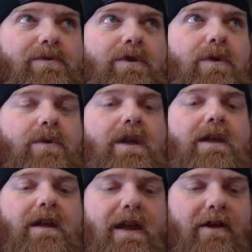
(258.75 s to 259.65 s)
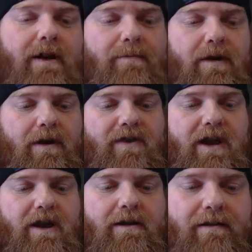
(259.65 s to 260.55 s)
So here, I've
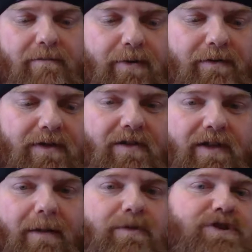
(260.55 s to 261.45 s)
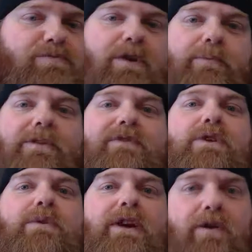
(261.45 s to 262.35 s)
got a perfect example. Just want to
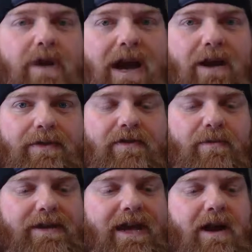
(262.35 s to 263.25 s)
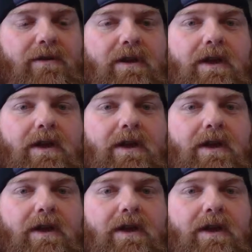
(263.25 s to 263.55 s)
review here how this went down.